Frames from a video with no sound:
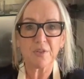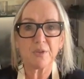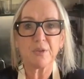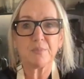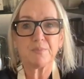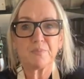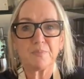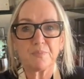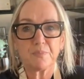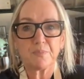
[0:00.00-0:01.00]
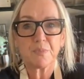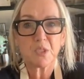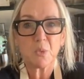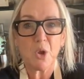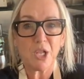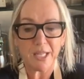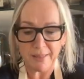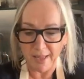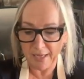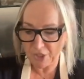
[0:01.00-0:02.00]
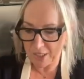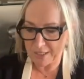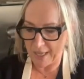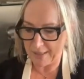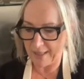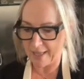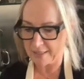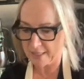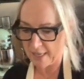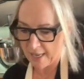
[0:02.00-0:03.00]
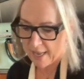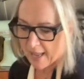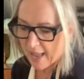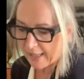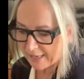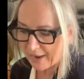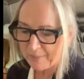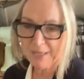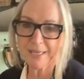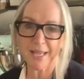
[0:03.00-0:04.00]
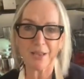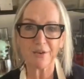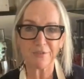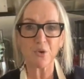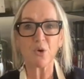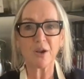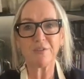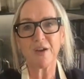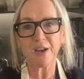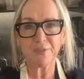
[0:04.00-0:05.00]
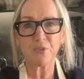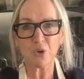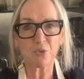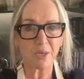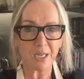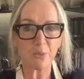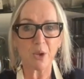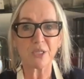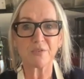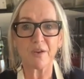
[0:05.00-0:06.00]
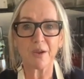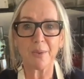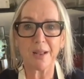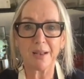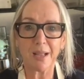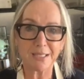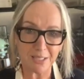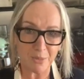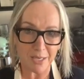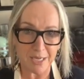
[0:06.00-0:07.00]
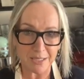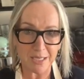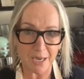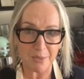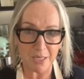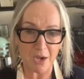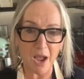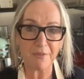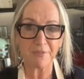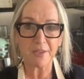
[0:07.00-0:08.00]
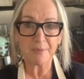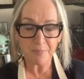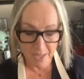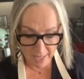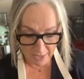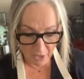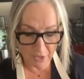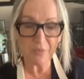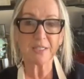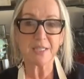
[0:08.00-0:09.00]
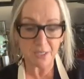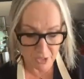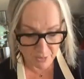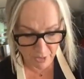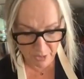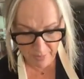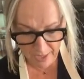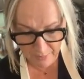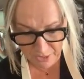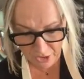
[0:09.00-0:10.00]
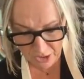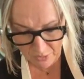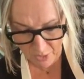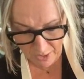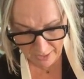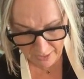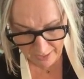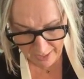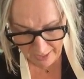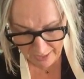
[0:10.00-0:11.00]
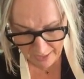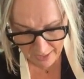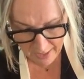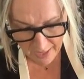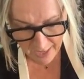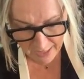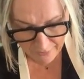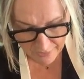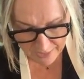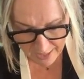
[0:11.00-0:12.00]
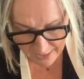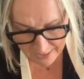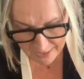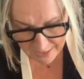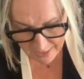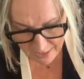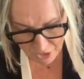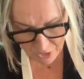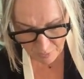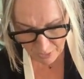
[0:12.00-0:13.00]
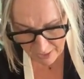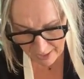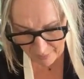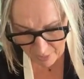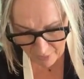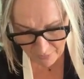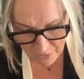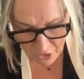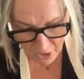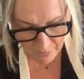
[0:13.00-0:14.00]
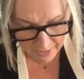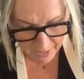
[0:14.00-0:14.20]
got the swirl in there just like that. And now I'm going to get a fork. I find a fork really works very well. I did one yesterday with a knife and a lot of it sunk to the bottom. And we're just swirling, okay? And if it started to sink, just bring it up over the top,